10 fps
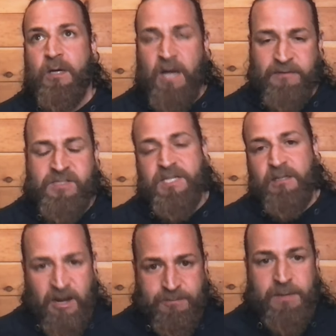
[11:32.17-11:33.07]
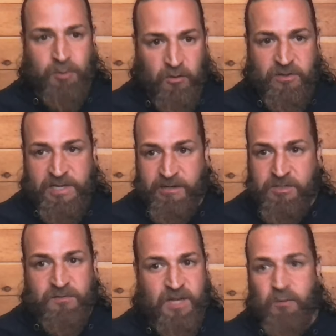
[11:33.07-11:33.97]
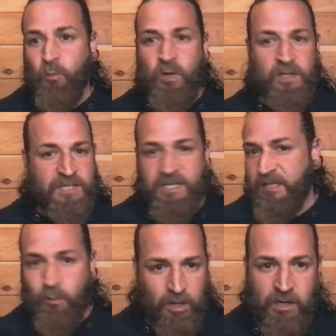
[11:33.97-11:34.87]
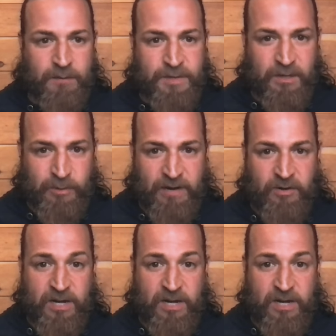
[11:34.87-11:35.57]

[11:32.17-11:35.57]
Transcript: I've seen a lot of people over the years who've done willy nilly work on me or whatever.